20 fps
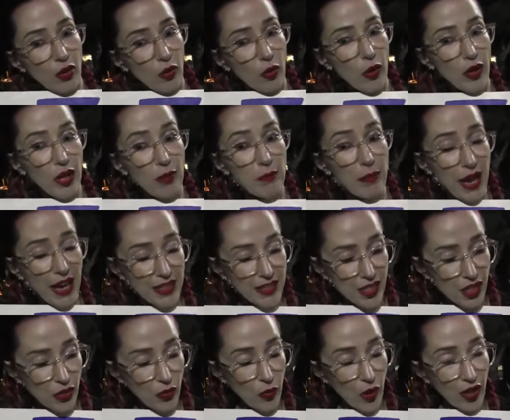Well,
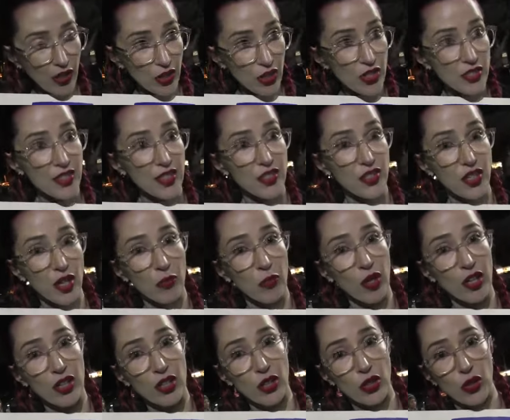Maxine Waters is
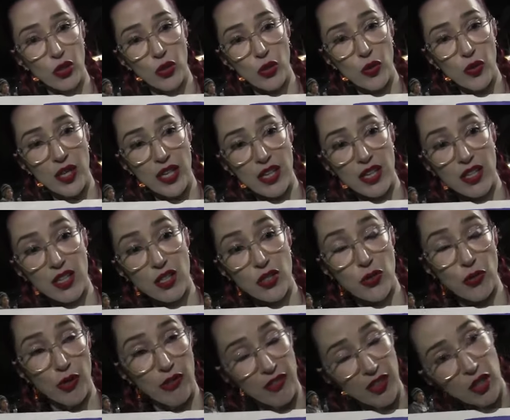someone who is
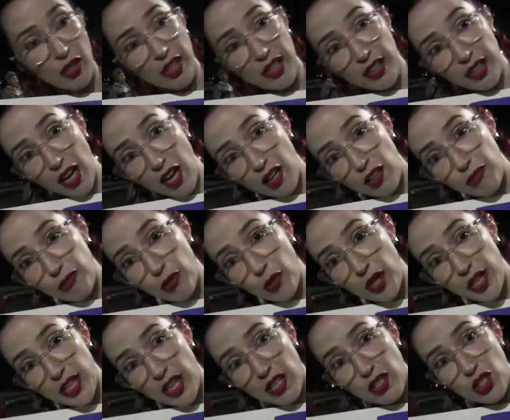revered in
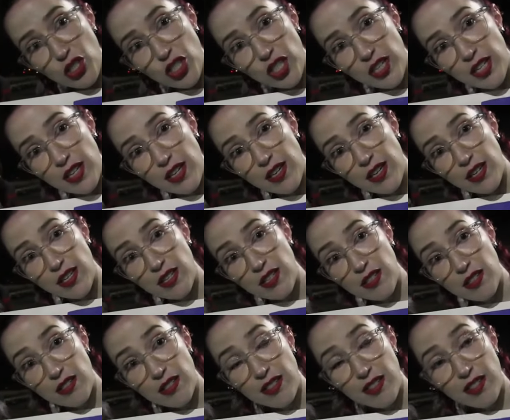California. She
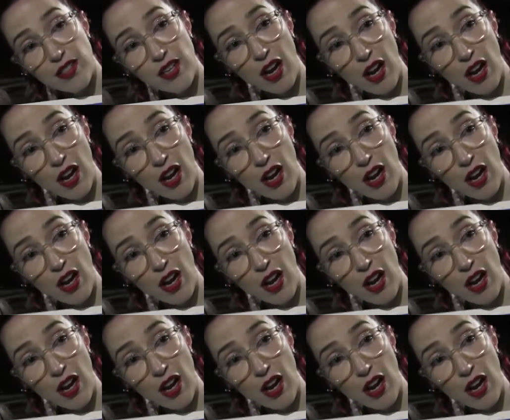is...